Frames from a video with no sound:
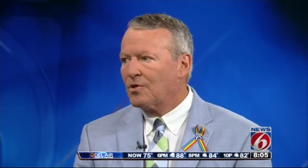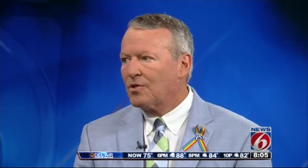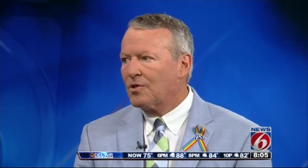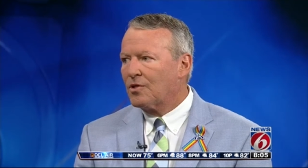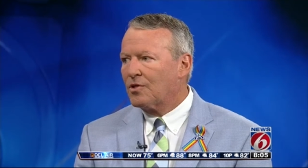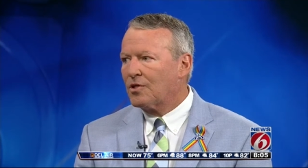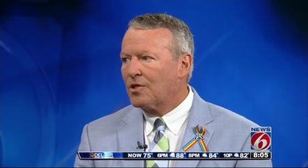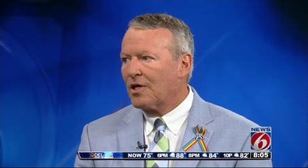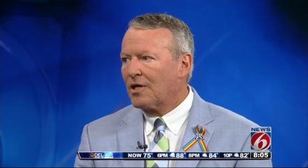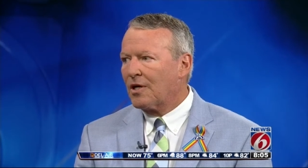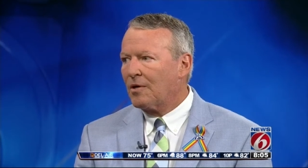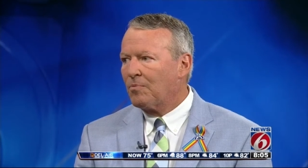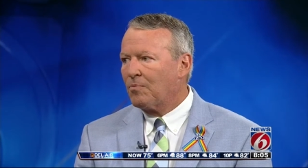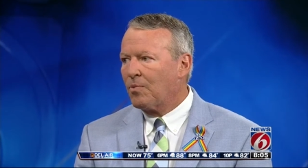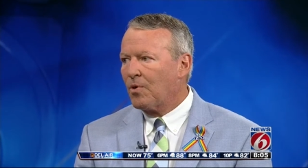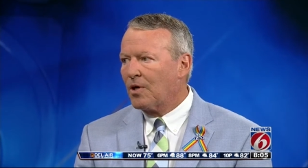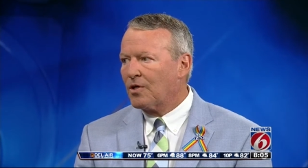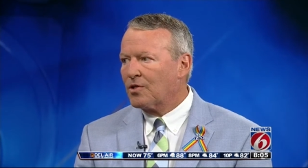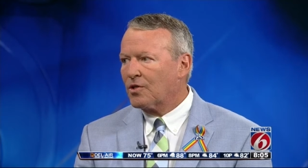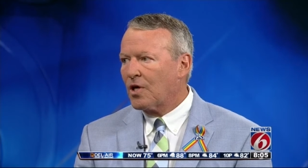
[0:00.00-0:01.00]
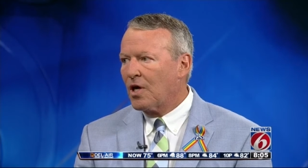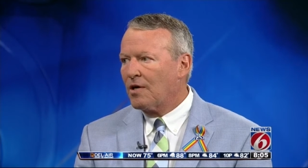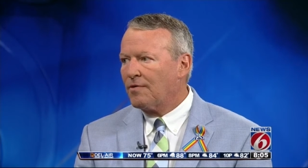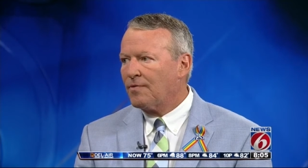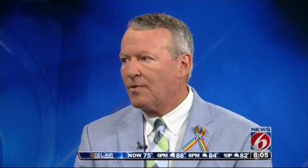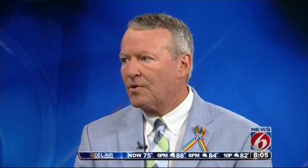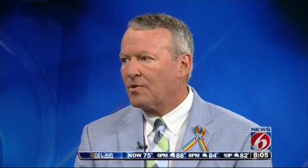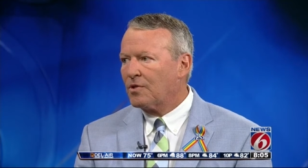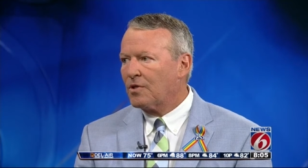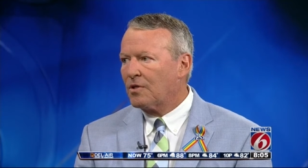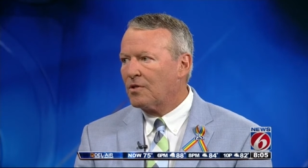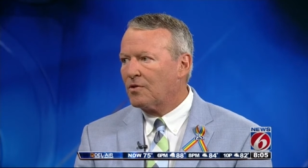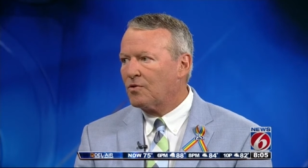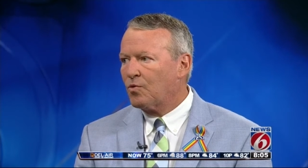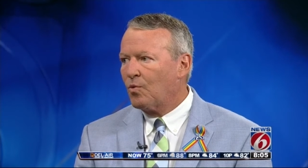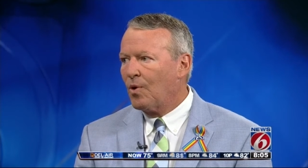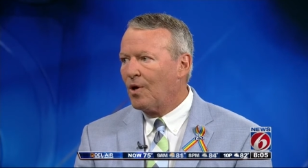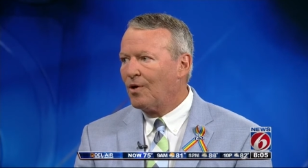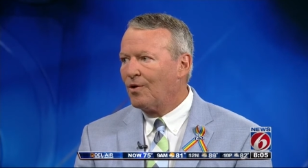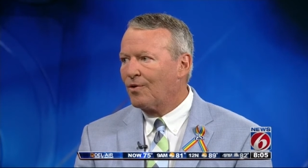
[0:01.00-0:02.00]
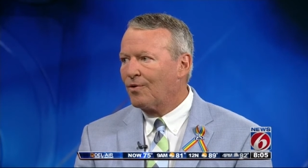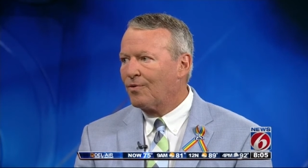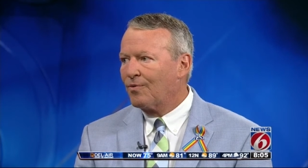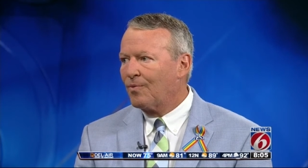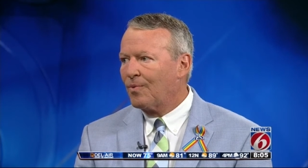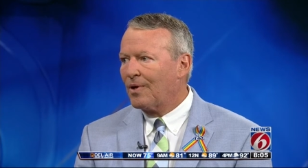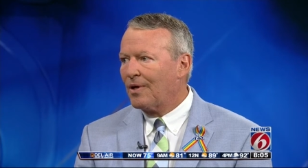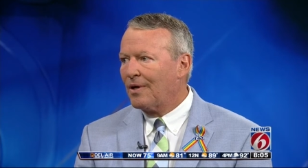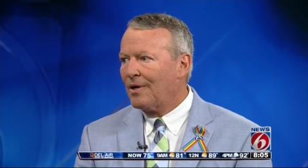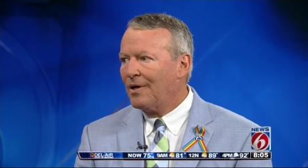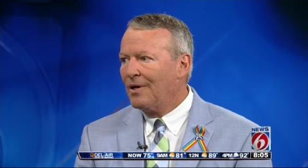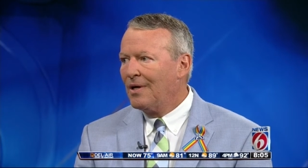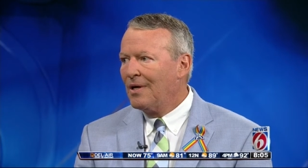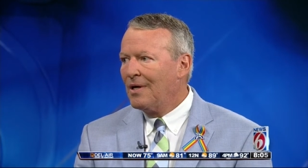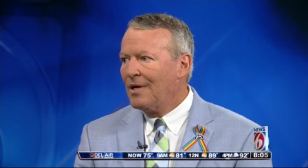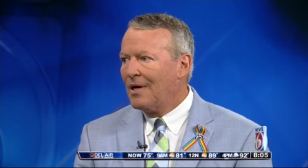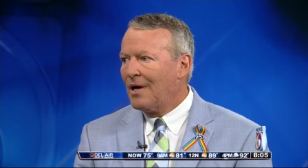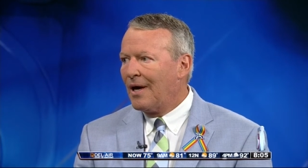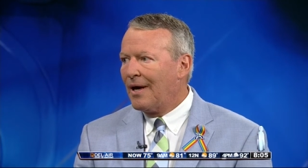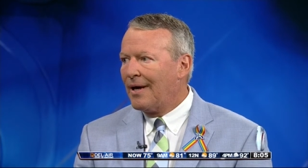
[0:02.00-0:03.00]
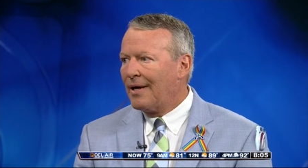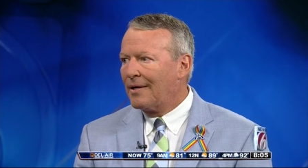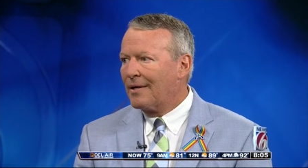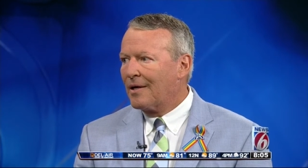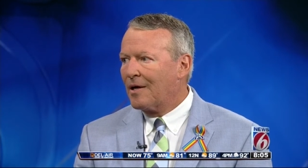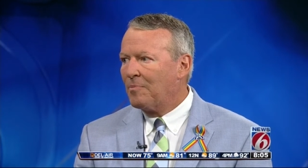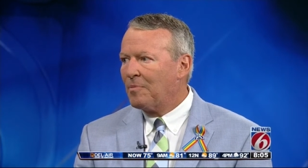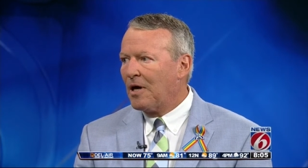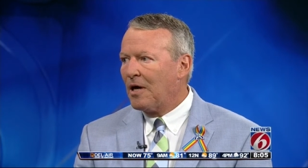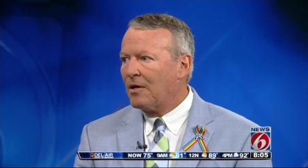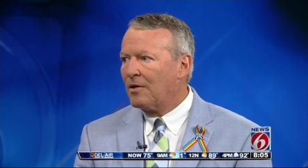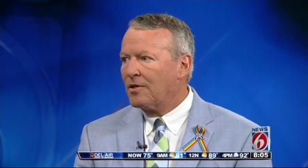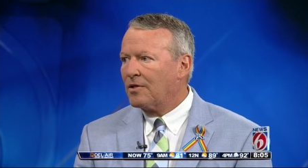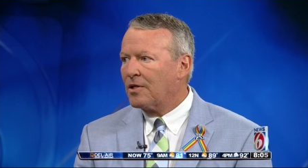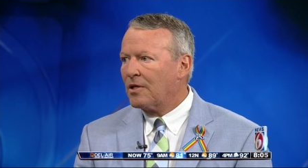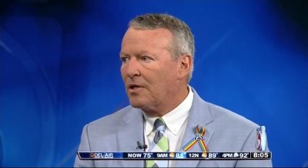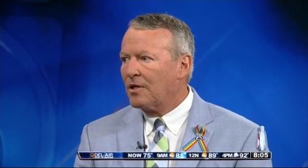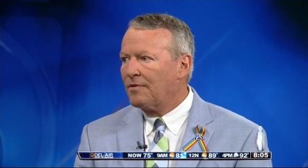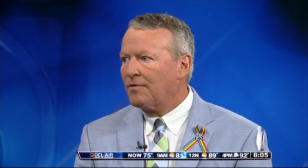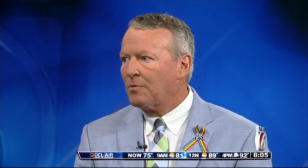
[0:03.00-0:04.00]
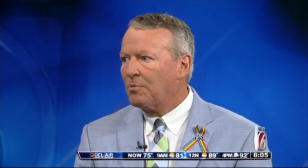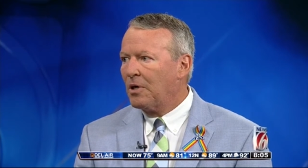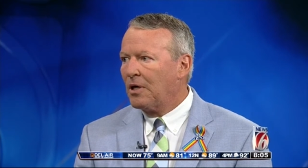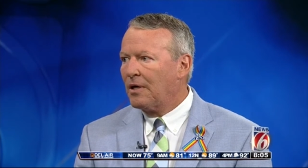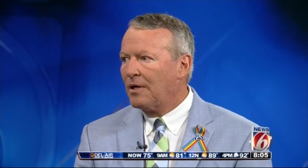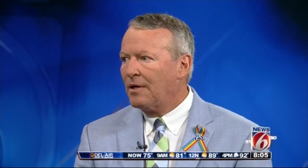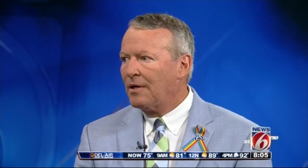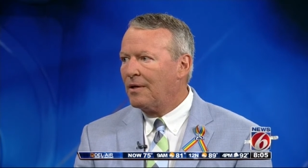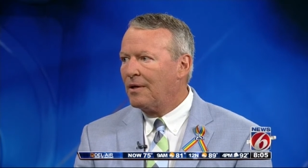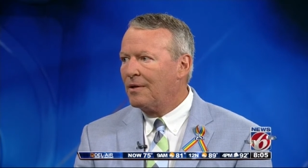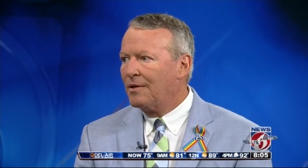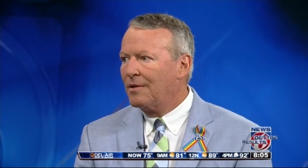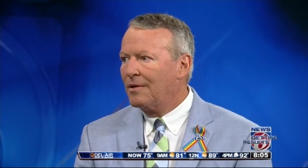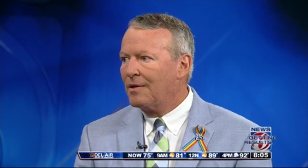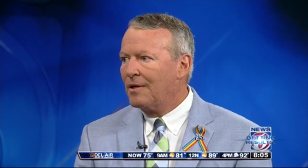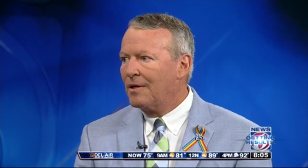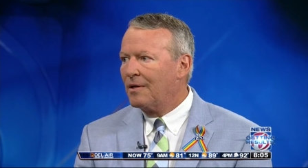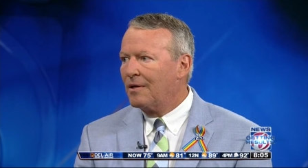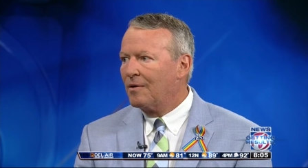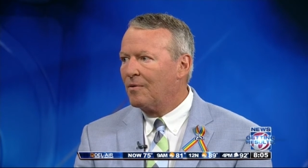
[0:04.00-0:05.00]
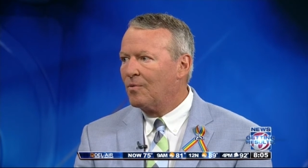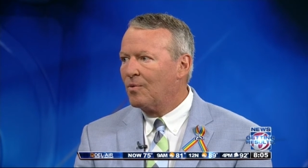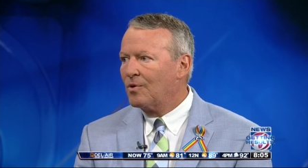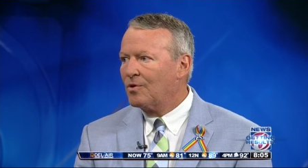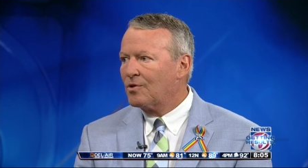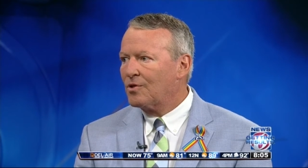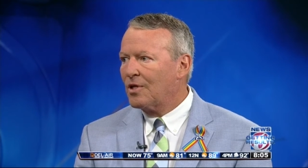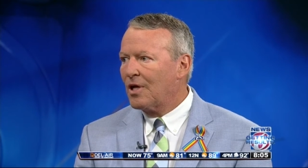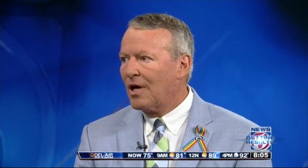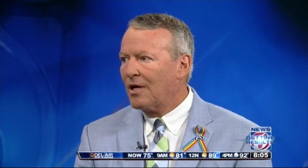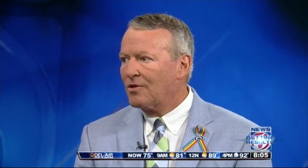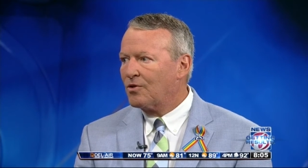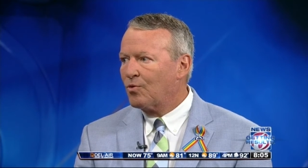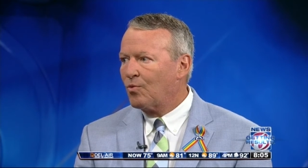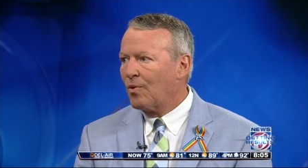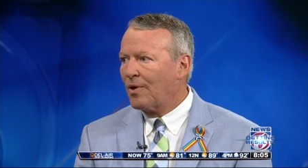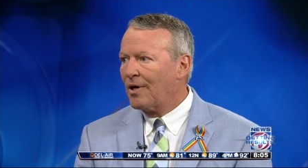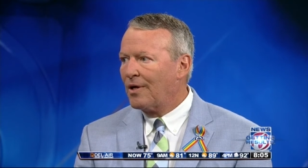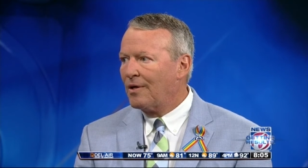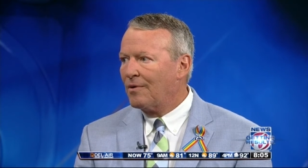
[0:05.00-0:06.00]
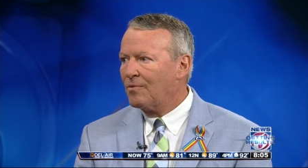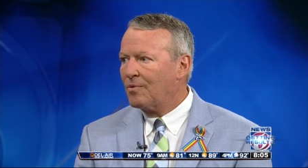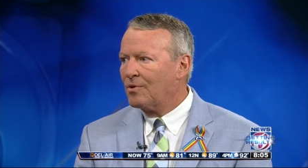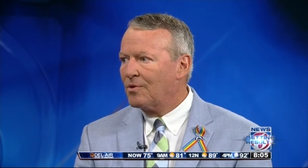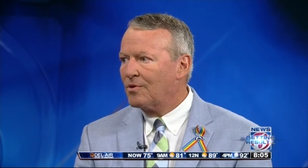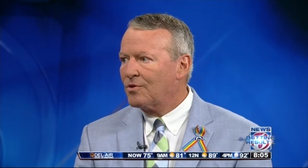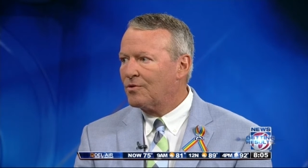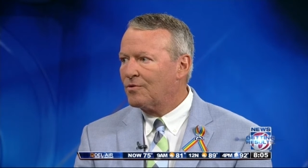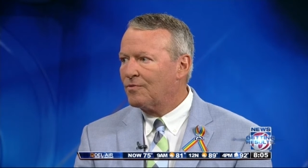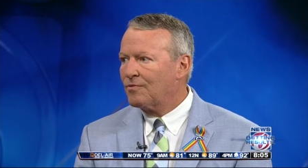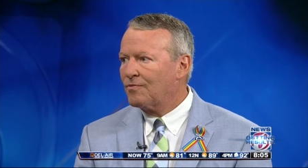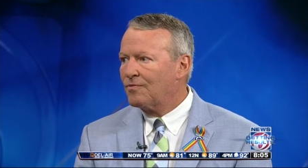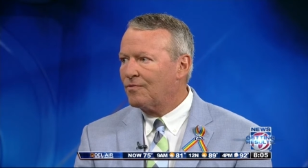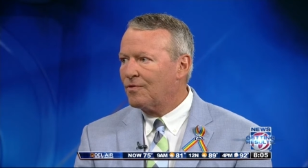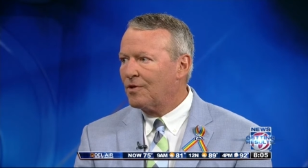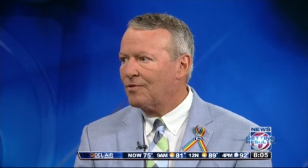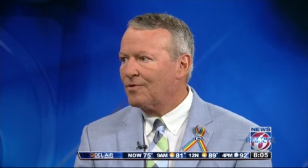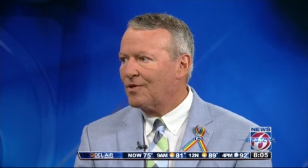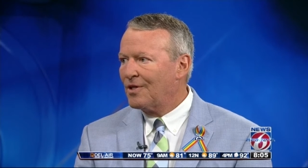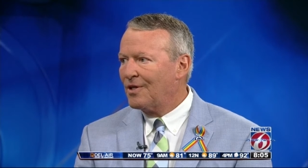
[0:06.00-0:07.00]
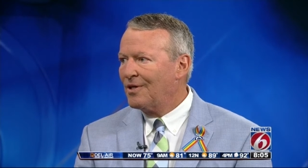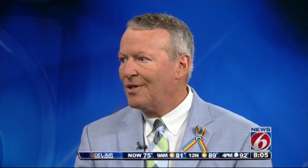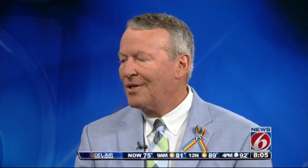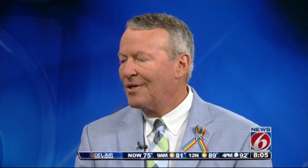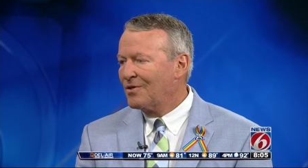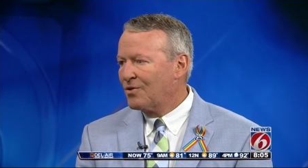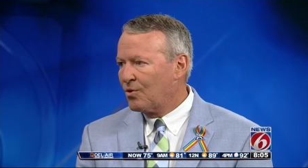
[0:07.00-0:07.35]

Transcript: the second press conference on the 12th when I had to come out and tell everybody that it was not 20, it was 50.